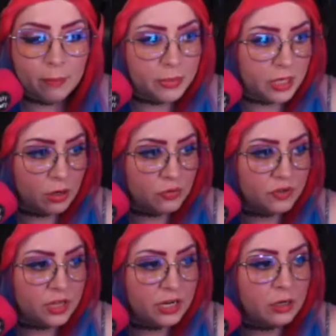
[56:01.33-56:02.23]
over
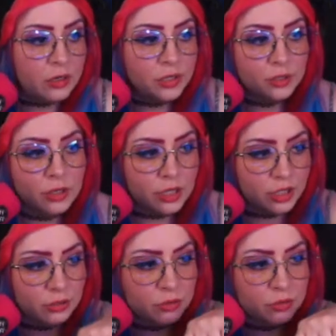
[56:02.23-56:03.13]
there, you're going to
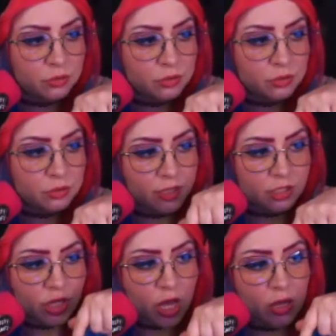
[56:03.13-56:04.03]
use this
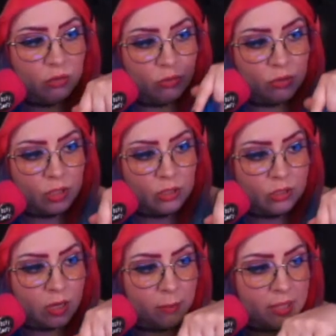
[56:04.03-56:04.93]
code
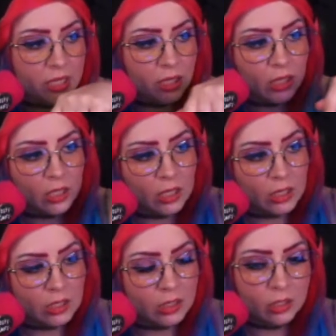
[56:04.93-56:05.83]
zombie
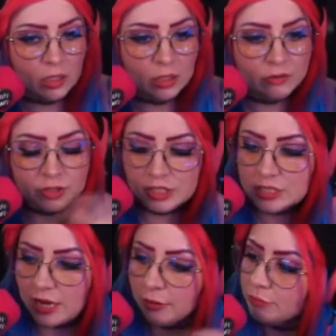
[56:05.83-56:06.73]
for a
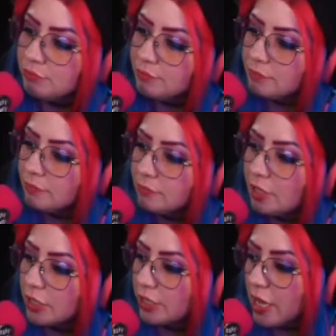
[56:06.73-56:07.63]
discount.
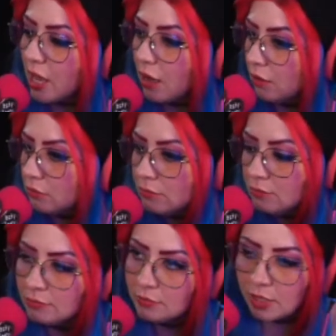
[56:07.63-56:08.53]
There you go.
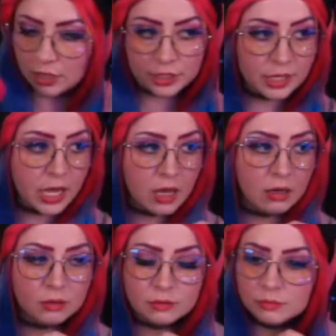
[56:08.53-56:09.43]
There you go.
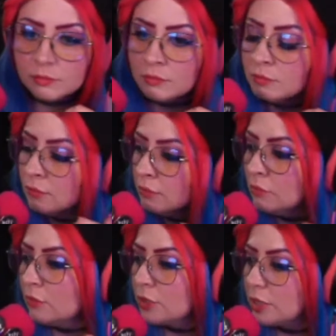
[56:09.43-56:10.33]

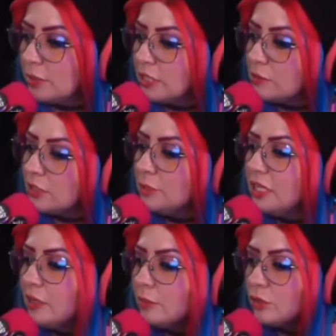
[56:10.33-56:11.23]
We're going to play some DBD
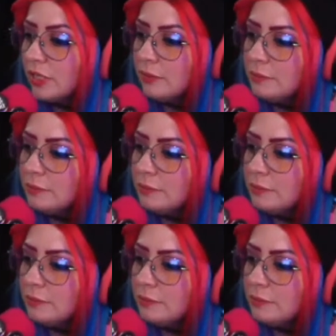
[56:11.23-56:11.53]
in between.